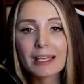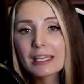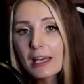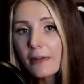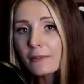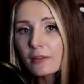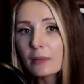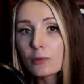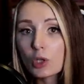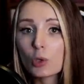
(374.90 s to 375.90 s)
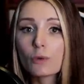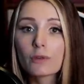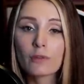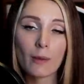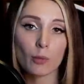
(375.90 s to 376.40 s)
he does seem to use
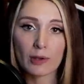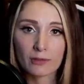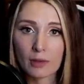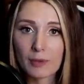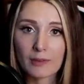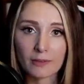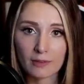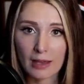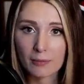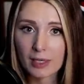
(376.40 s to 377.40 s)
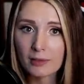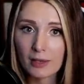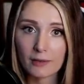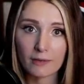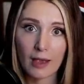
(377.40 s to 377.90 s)
some wisdom in this statement
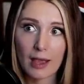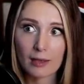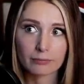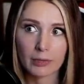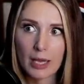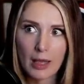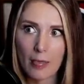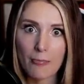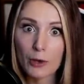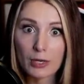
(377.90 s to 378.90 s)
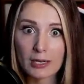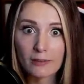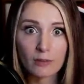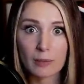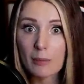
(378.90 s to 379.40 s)
in saying there
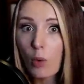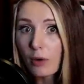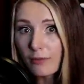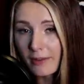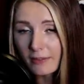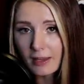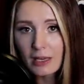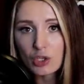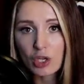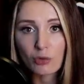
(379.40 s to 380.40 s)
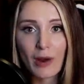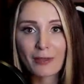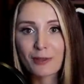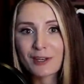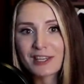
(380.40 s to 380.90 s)
needs to be more investigation
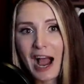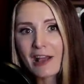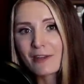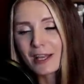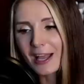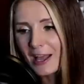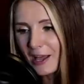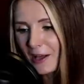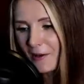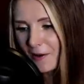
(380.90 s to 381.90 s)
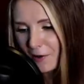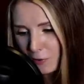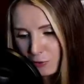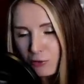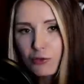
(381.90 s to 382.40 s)
rather than diving
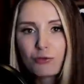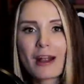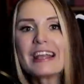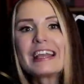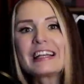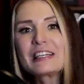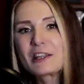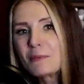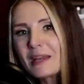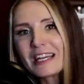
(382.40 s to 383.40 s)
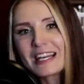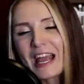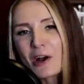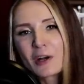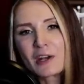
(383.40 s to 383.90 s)
straight into the media
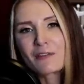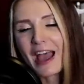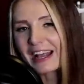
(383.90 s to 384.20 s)
narrative that